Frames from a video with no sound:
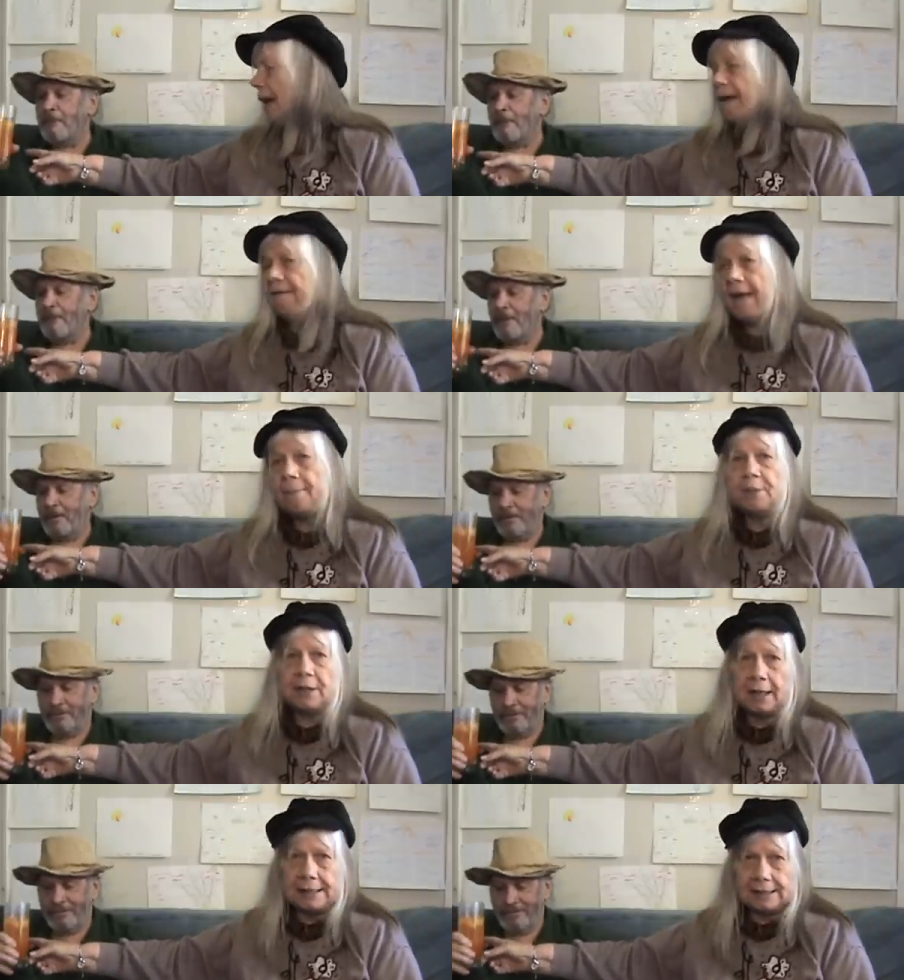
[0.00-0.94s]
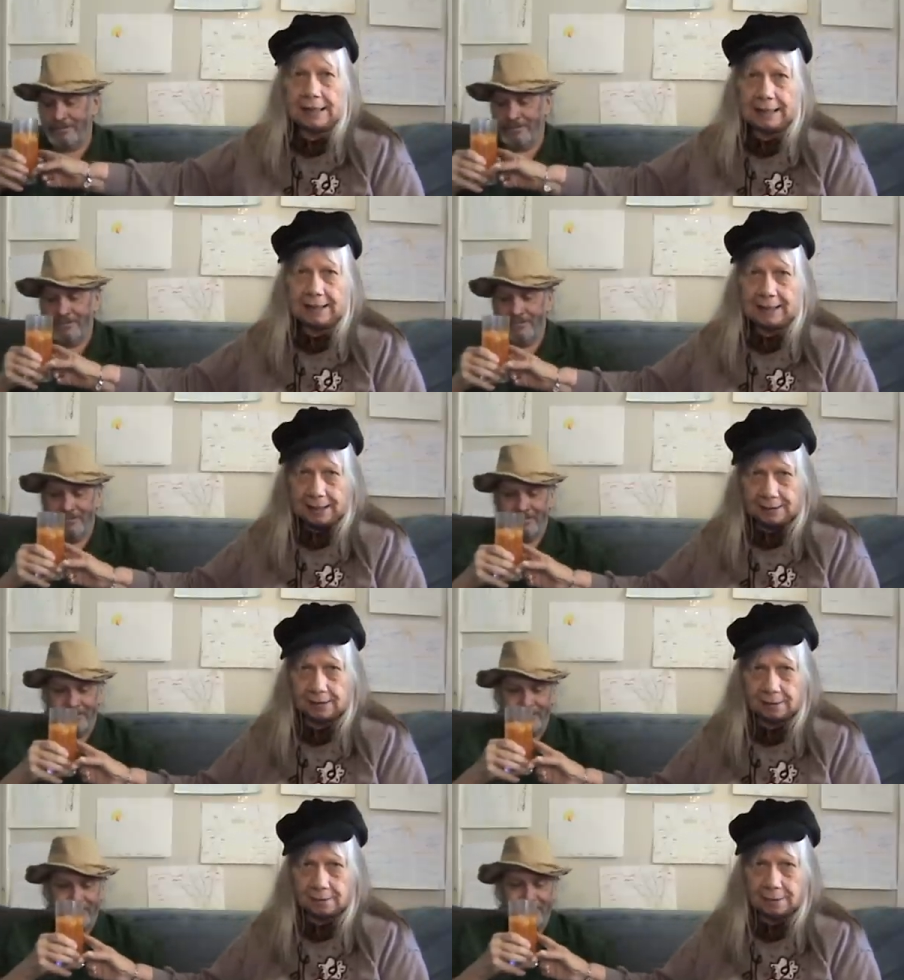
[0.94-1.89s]
Speaker 1: have appetites like
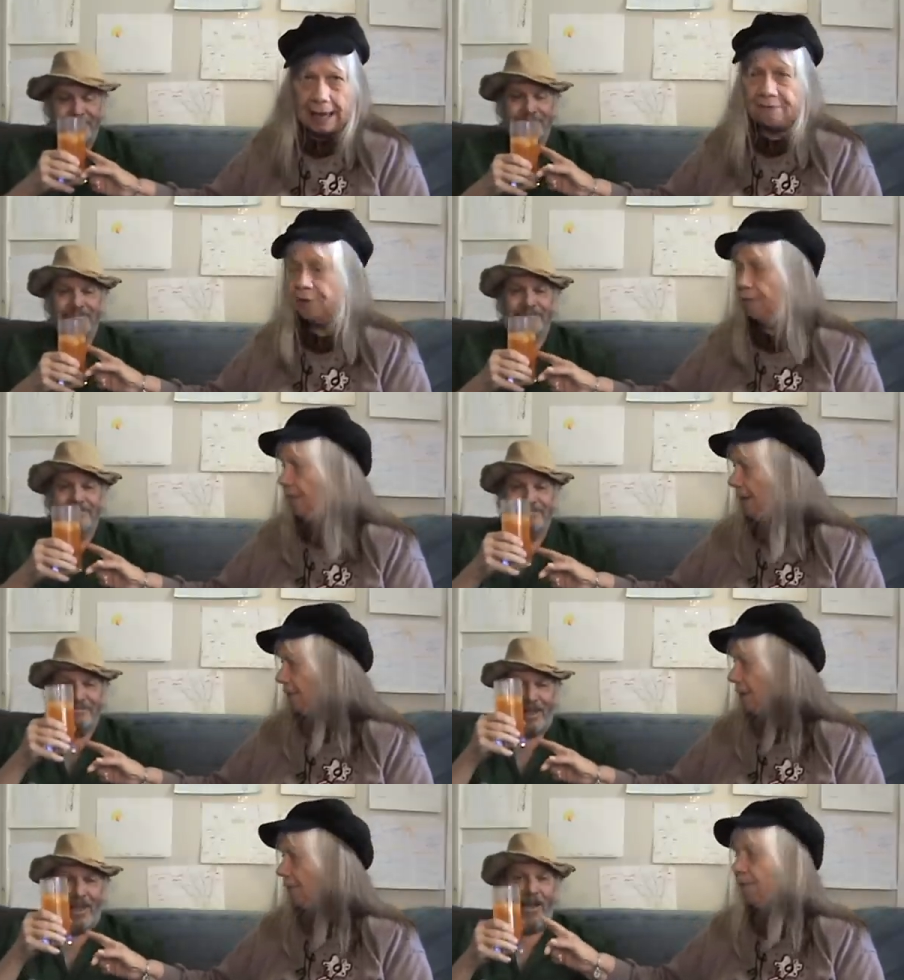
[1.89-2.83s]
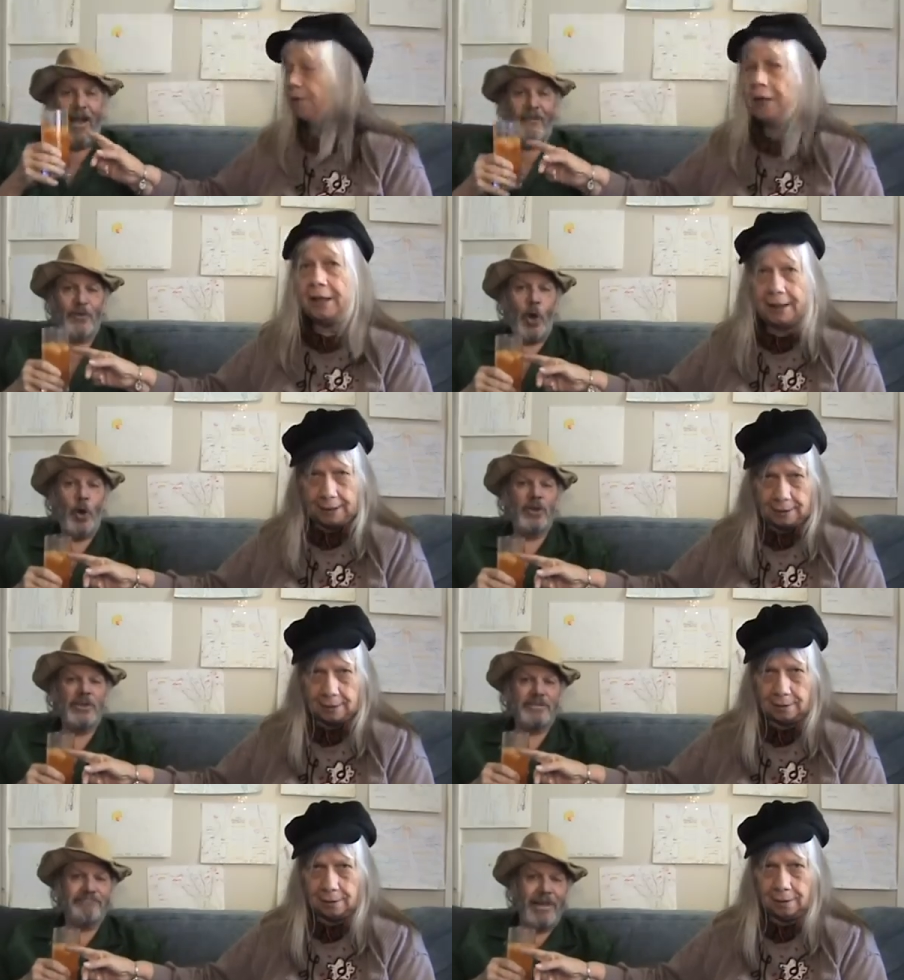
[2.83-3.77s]
this, after 50, forget
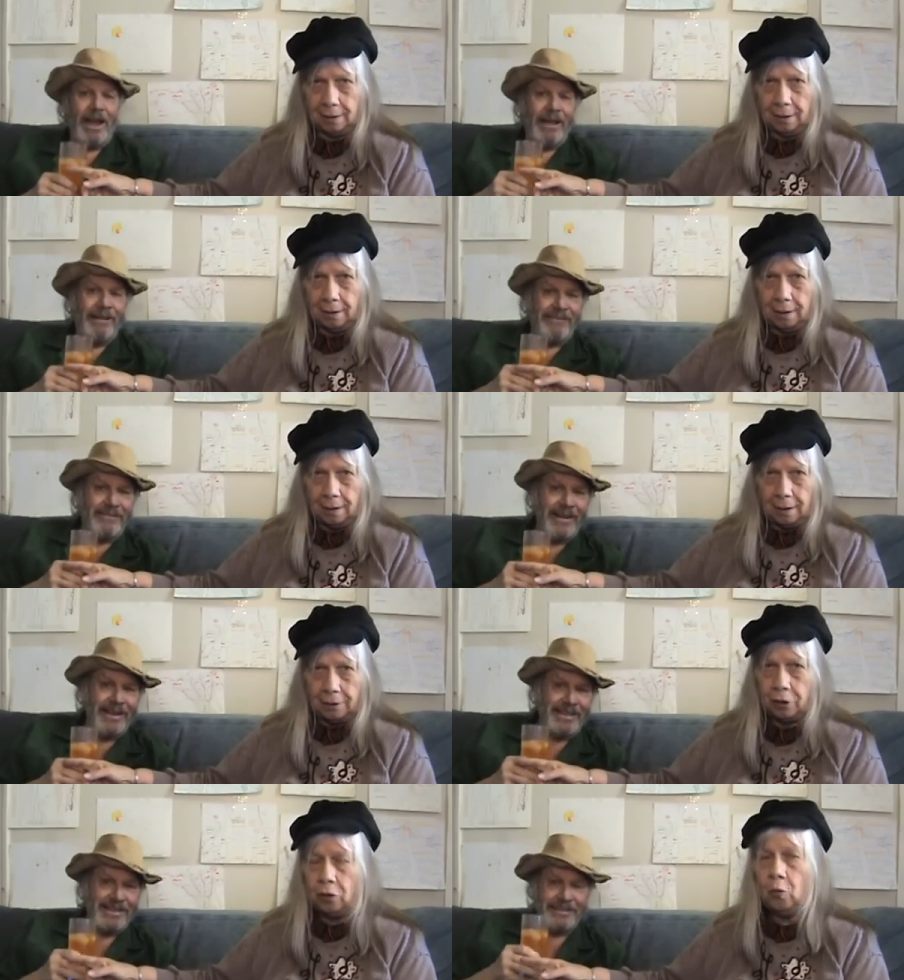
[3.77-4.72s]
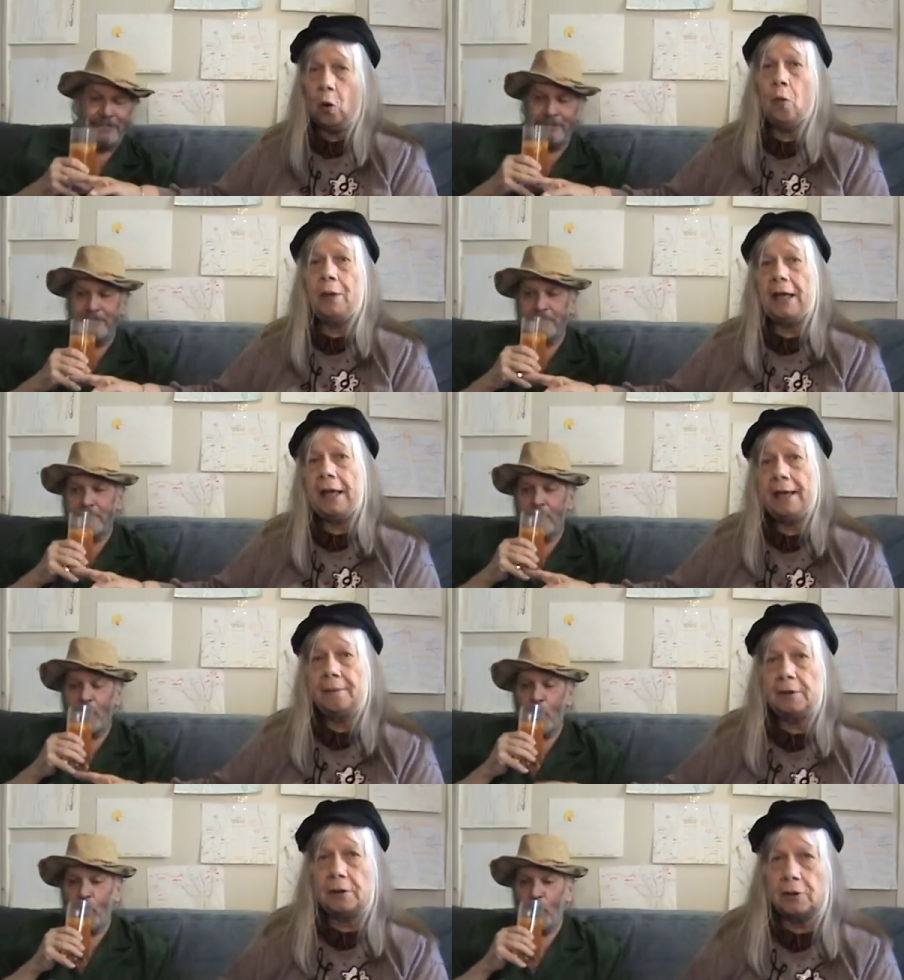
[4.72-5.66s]
it. Right. You won't be
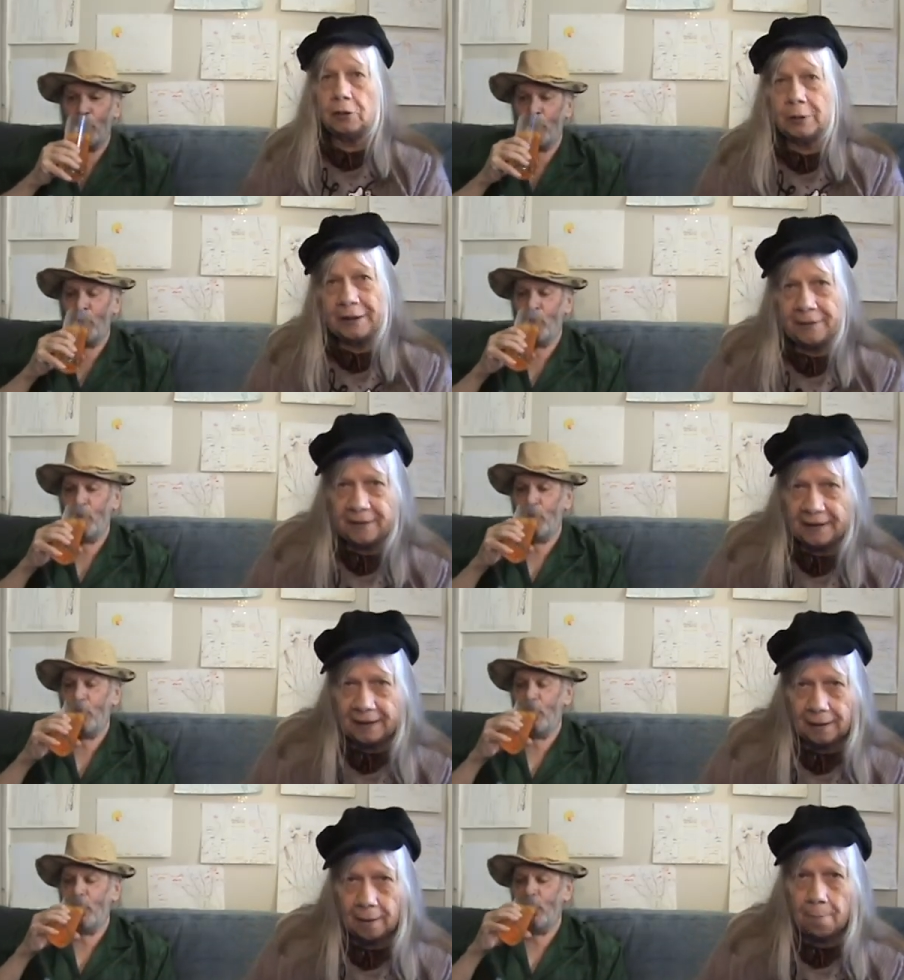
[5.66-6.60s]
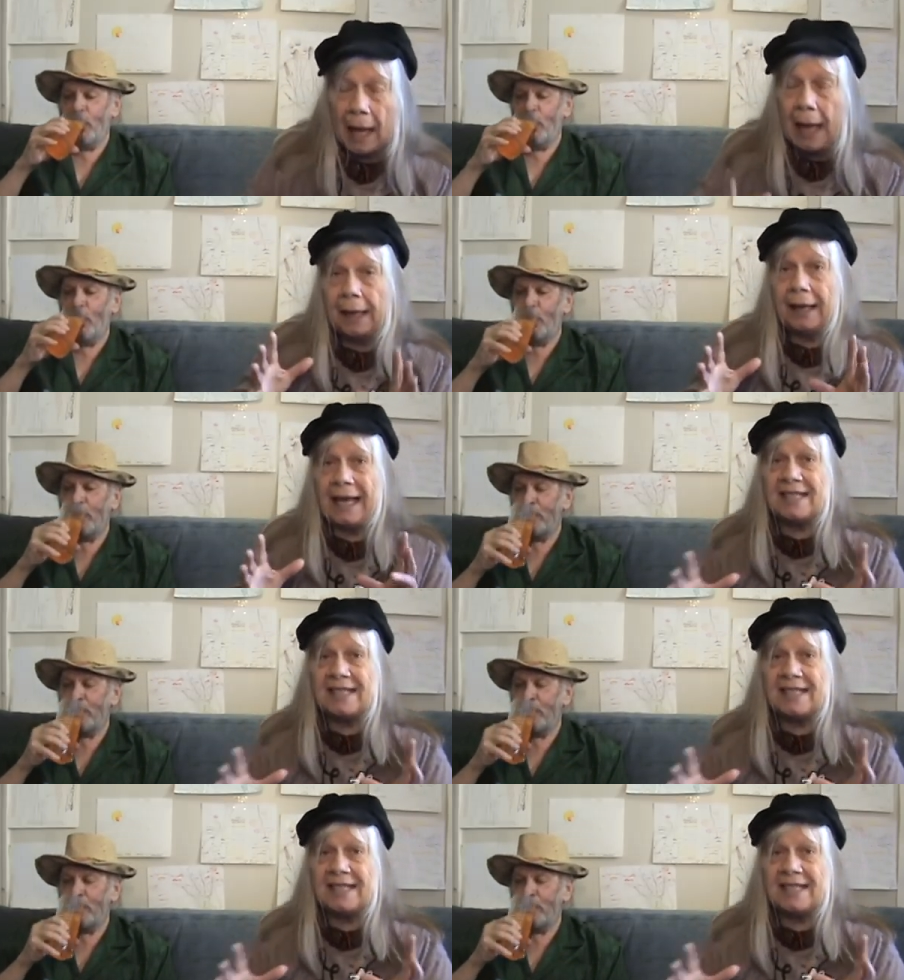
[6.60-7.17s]
able to do a thing. But